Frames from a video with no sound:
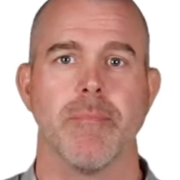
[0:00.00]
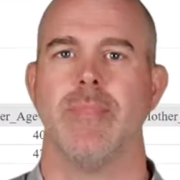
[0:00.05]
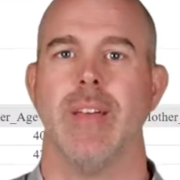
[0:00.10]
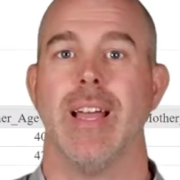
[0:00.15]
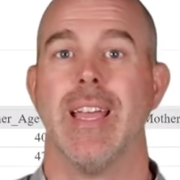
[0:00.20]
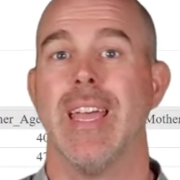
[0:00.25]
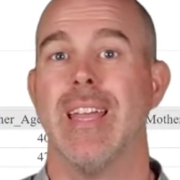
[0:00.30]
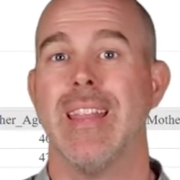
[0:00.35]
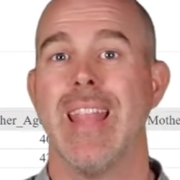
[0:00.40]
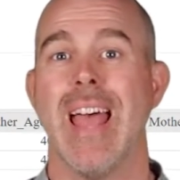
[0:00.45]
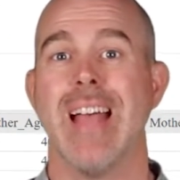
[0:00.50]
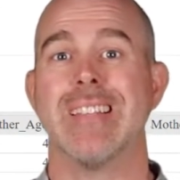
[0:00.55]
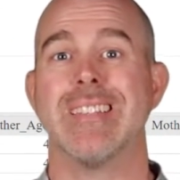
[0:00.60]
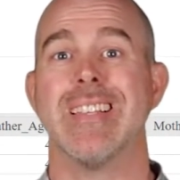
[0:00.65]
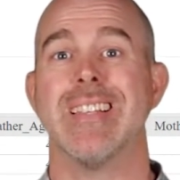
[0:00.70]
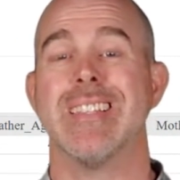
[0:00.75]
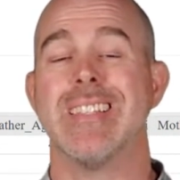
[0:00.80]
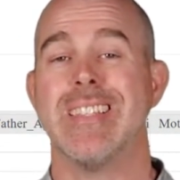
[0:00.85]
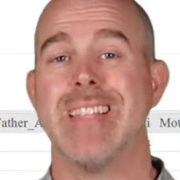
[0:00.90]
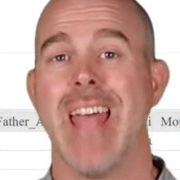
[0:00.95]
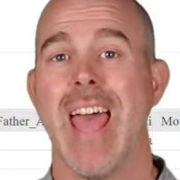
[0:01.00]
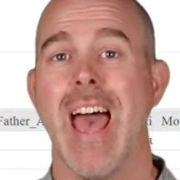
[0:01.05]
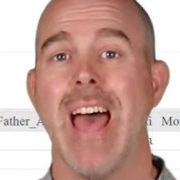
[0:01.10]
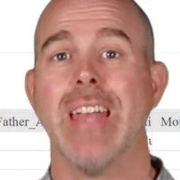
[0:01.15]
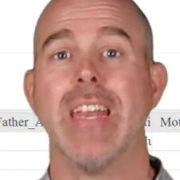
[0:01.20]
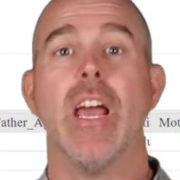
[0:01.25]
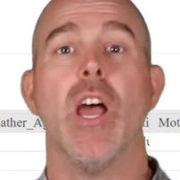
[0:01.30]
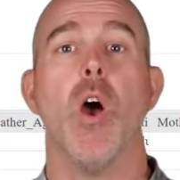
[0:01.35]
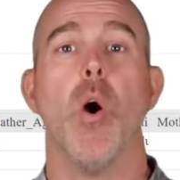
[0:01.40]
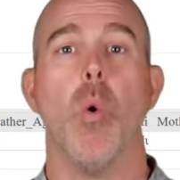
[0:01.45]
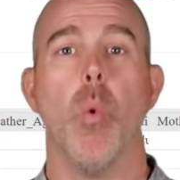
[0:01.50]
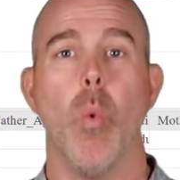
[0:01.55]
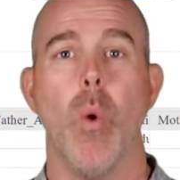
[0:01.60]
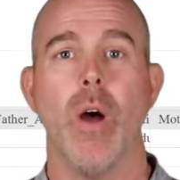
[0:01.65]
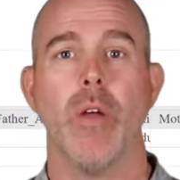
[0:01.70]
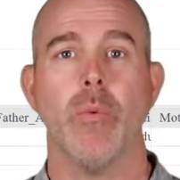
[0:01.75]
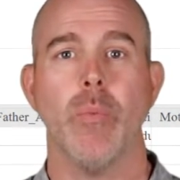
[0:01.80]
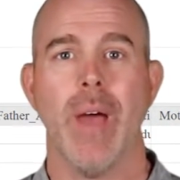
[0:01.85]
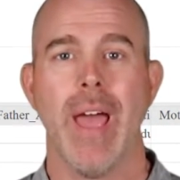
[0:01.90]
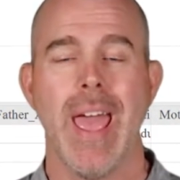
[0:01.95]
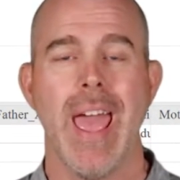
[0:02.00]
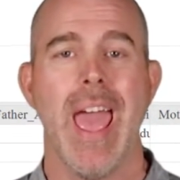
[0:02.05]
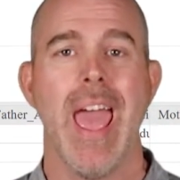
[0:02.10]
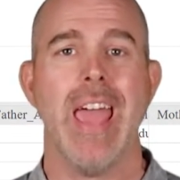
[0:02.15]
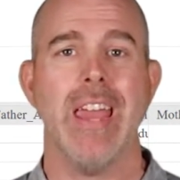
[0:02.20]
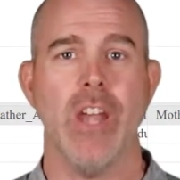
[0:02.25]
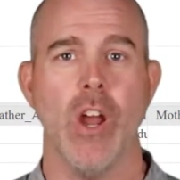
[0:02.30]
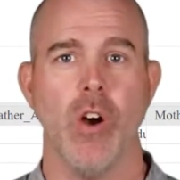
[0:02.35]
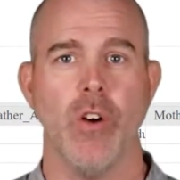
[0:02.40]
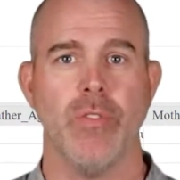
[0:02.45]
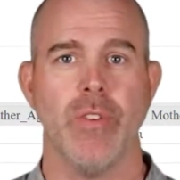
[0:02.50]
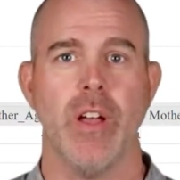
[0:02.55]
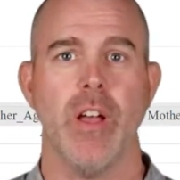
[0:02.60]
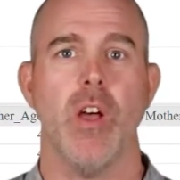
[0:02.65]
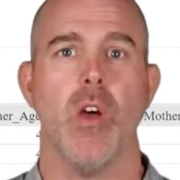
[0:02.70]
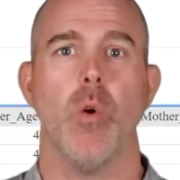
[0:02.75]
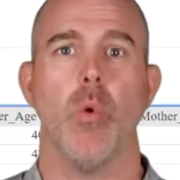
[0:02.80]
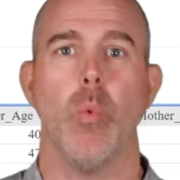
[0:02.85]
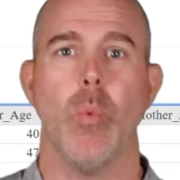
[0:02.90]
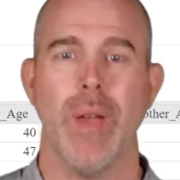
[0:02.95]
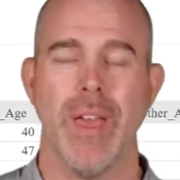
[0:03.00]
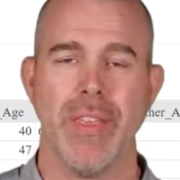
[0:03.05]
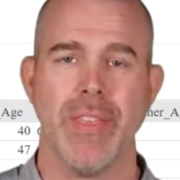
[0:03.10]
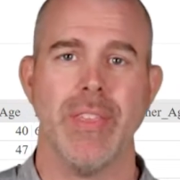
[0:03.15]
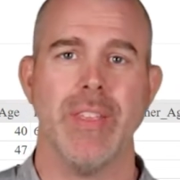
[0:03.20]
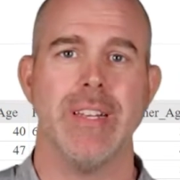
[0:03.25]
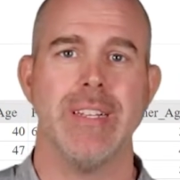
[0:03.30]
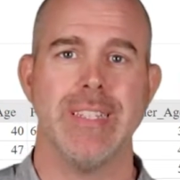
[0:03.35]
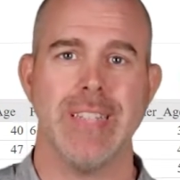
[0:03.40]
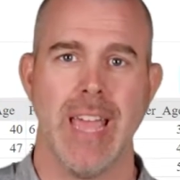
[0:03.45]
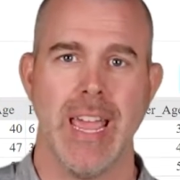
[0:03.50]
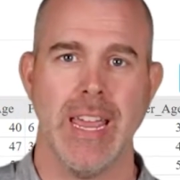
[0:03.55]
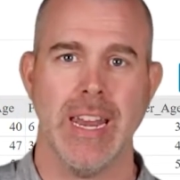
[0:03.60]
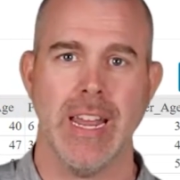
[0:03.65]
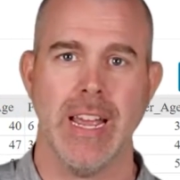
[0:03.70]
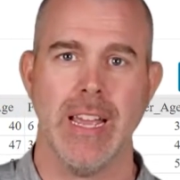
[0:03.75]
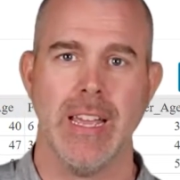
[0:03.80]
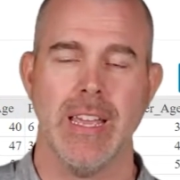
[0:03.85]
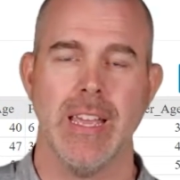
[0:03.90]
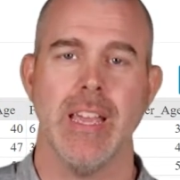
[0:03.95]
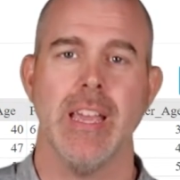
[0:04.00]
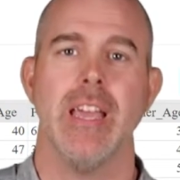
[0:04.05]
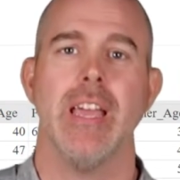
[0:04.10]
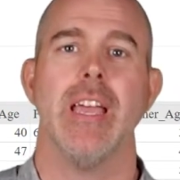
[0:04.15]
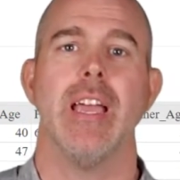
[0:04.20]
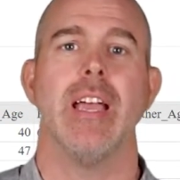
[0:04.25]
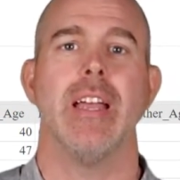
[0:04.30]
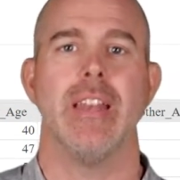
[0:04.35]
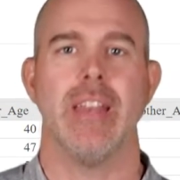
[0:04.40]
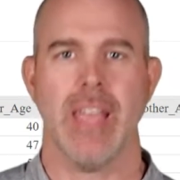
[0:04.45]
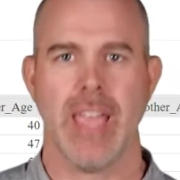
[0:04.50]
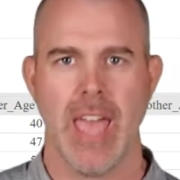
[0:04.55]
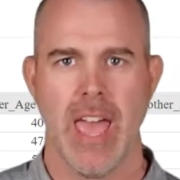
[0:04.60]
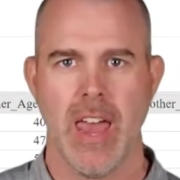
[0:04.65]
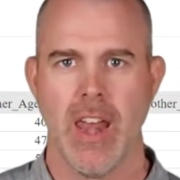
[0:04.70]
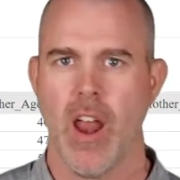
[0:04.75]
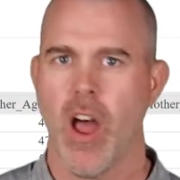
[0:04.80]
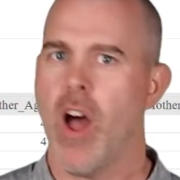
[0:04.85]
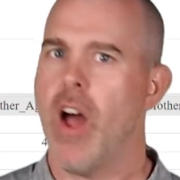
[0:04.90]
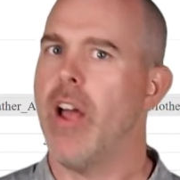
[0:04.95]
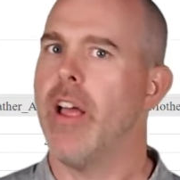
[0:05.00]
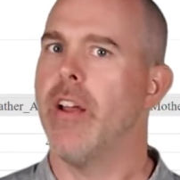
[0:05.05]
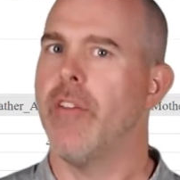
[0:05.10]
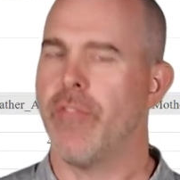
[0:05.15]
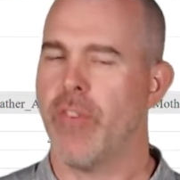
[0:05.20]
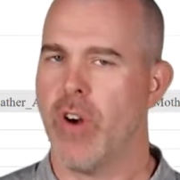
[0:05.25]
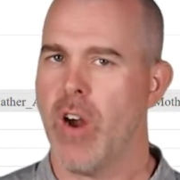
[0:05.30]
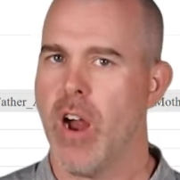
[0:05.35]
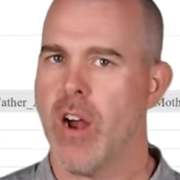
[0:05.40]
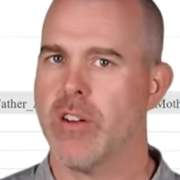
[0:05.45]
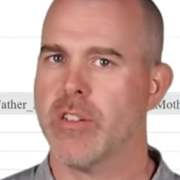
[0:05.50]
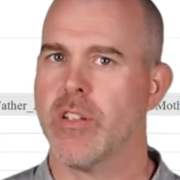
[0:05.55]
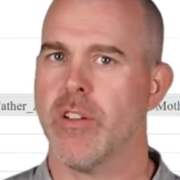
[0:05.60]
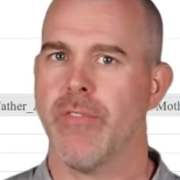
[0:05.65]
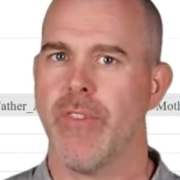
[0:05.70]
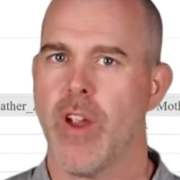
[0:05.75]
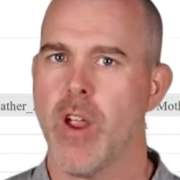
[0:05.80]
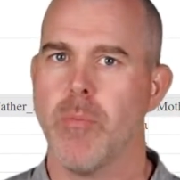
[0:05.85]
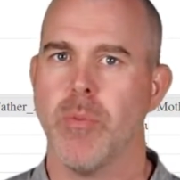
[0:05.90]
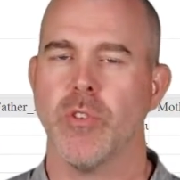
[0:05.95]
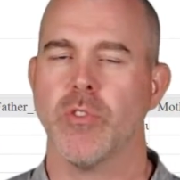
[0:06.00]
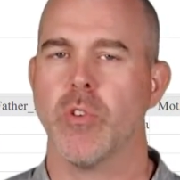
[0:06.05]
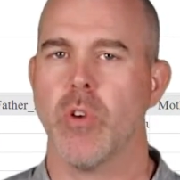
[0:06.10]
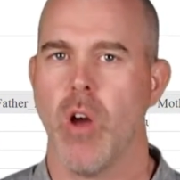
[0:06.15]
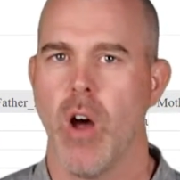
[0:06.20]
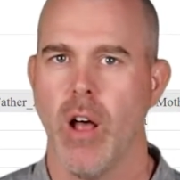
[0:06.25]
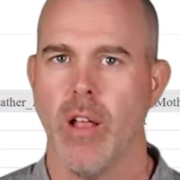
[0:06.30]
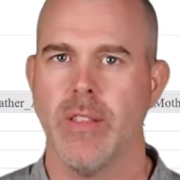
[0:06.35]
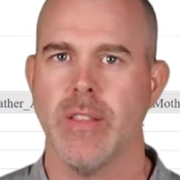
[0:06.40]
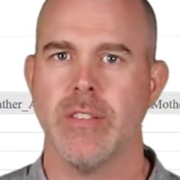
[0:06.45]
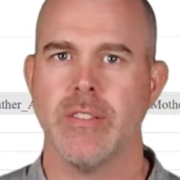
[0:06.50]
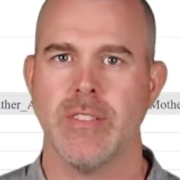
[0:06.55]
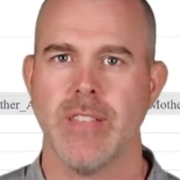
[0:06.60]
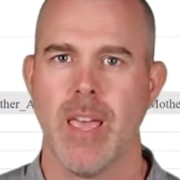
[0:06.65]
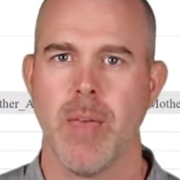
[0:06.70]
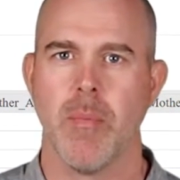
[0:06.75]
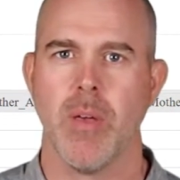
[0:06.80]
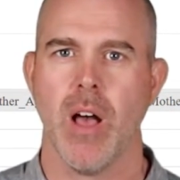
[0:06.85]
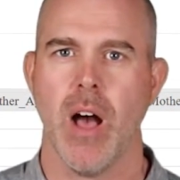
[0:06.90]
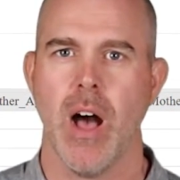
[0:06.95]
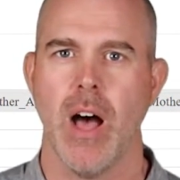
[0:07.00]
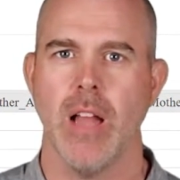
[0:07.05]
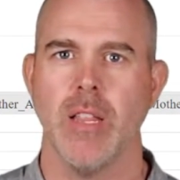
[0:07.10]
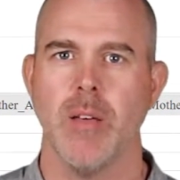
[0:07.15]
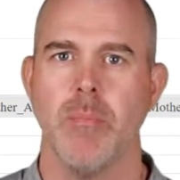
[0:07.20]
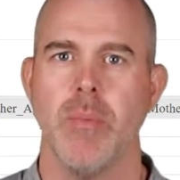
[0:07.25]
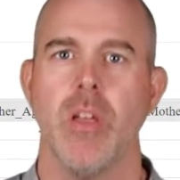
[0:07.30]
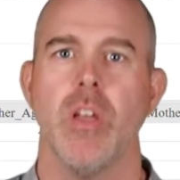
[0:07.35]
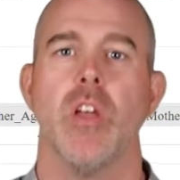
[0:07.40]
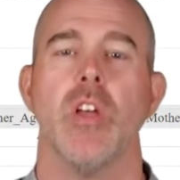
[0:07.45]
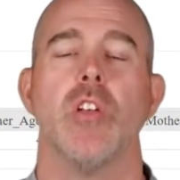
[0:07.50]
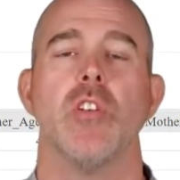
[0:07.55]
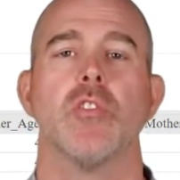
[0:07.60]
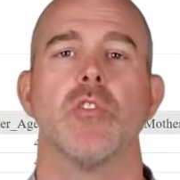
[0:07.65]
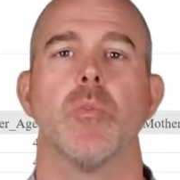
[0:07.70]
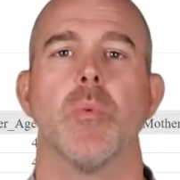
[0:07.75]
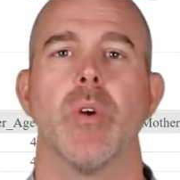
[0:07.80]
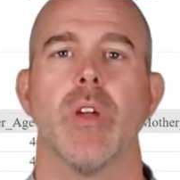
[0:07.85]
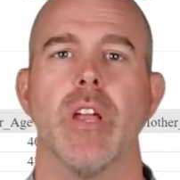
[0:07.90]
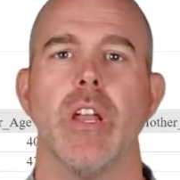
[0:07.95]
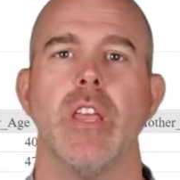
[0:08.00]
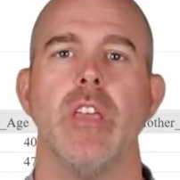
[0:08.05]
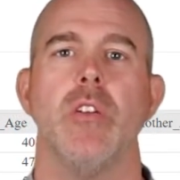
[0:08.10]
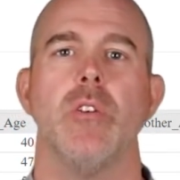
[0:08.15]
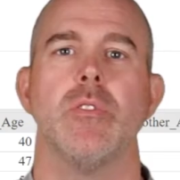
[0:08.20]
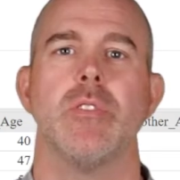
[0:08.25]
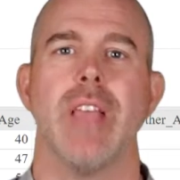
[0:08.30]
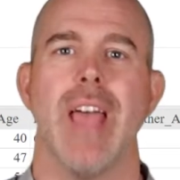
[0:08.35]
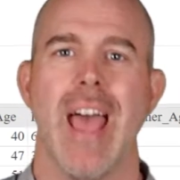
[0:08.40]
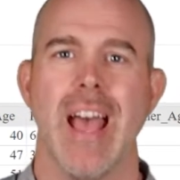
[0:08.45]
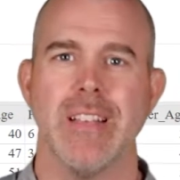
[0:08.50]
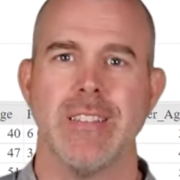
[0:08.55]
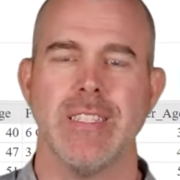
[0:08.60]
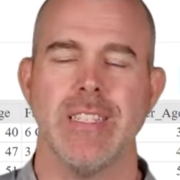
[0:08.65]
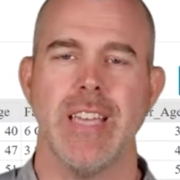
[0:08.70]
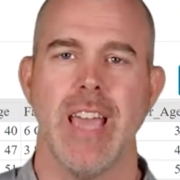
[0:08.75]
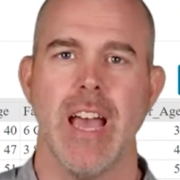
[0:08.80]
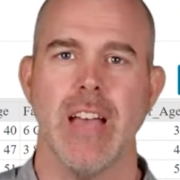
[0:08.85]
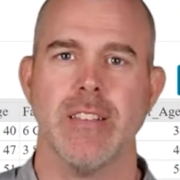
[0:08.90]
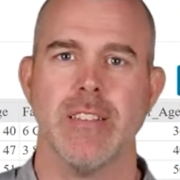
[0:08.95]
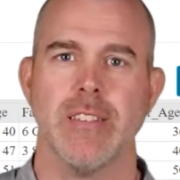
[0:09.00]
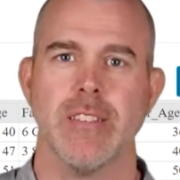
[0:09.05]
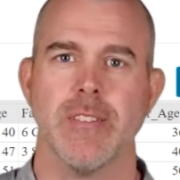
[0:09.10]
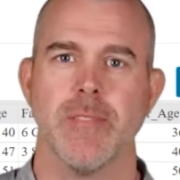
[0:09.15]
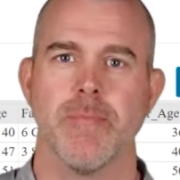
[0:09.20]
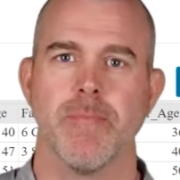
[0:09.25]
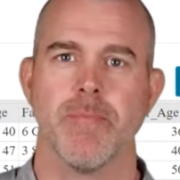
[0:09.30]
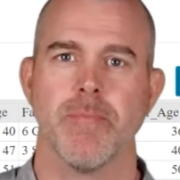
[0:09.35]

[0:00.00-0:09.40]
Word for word: Again, that's stat one-way ANOVA with data. And again, uh, for ours, our variables are all in the same column, so we're gonna use SES,